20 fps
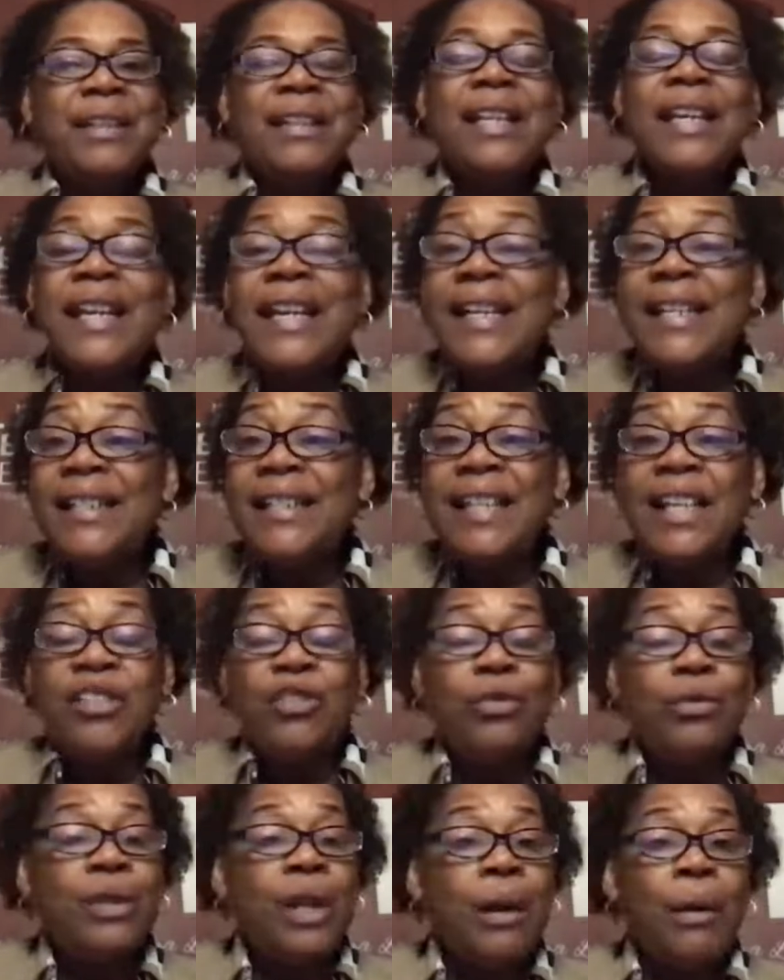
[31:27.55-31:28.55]
Things
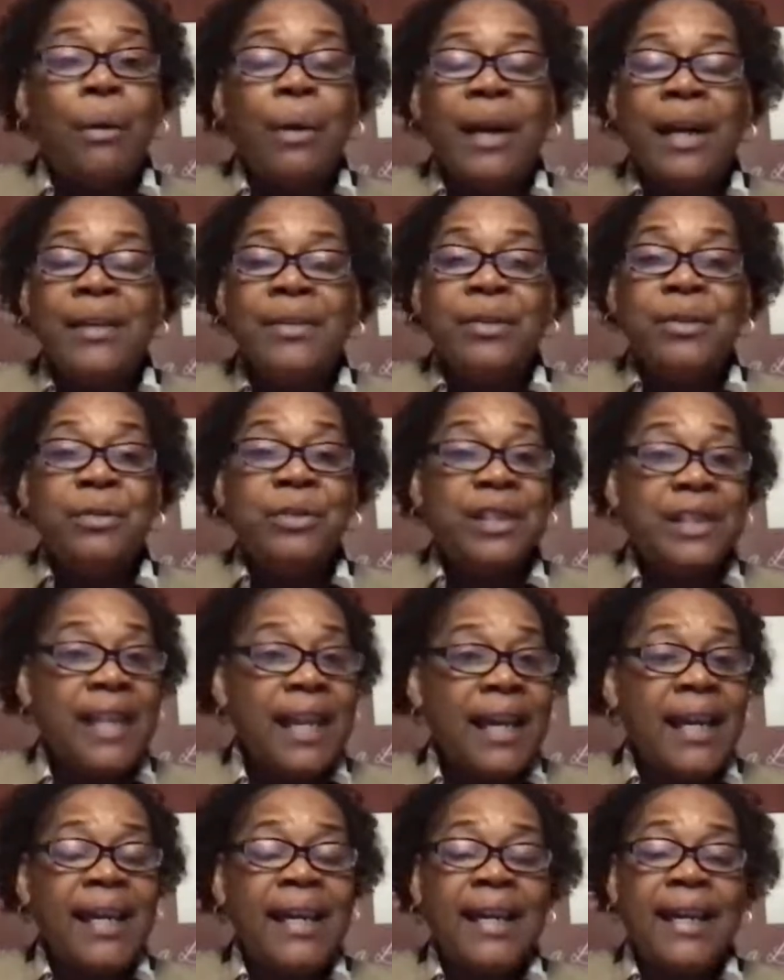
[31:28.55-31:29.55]
that you don't
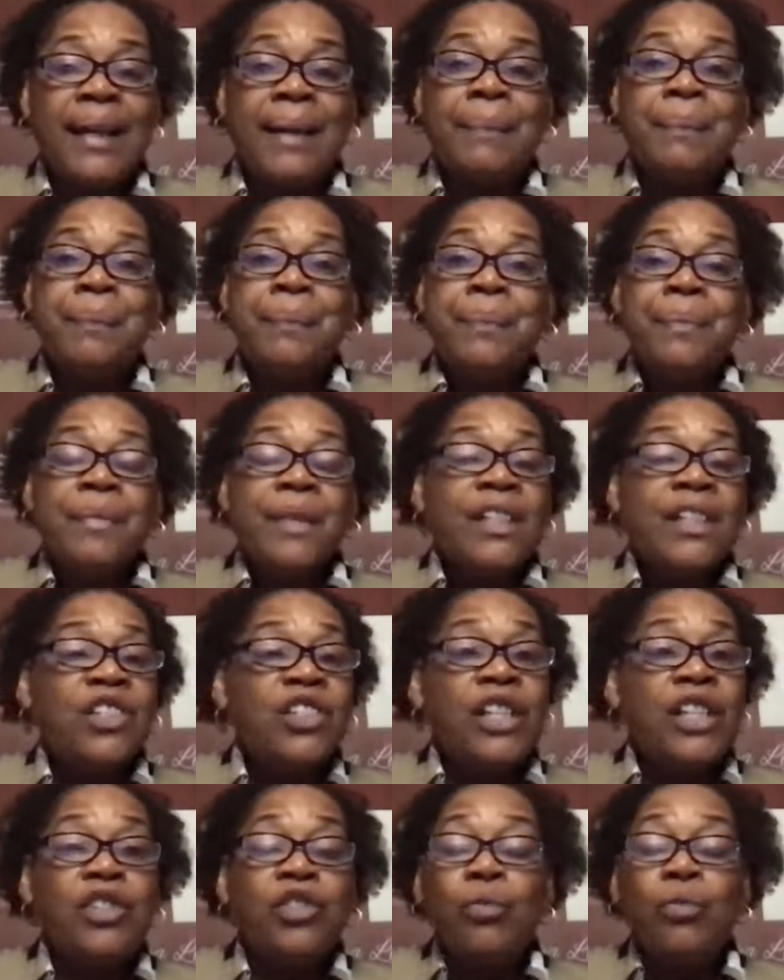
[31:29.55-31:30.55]
understand,
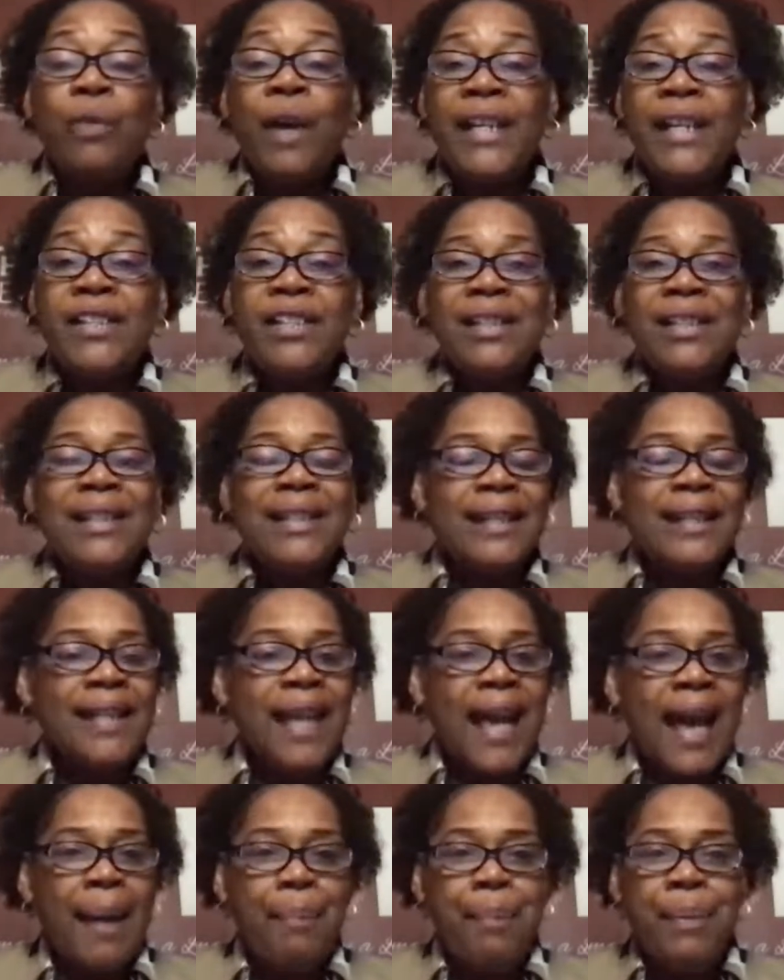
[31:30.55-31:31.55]
situations
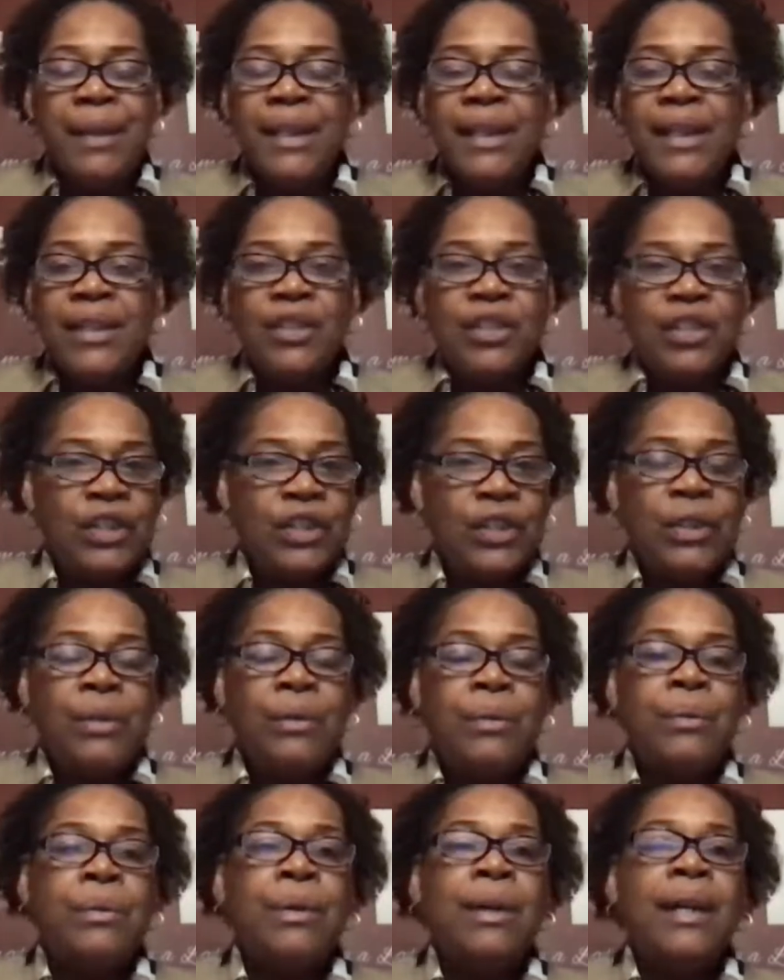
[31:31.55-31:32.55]
that's happening to
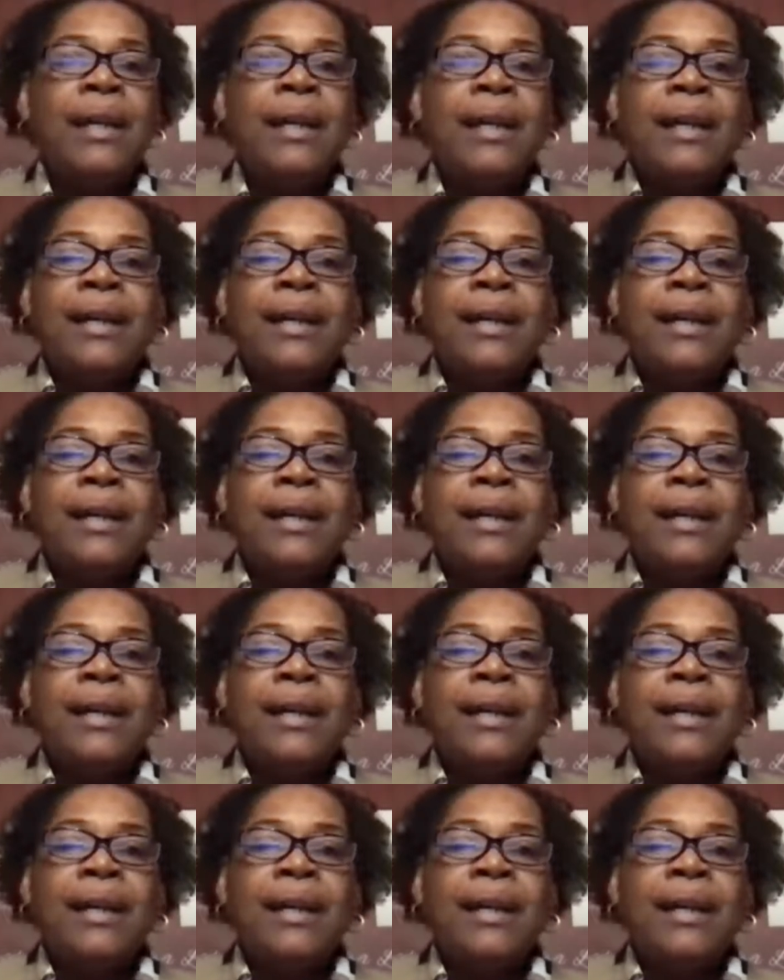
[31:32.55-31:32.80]
you,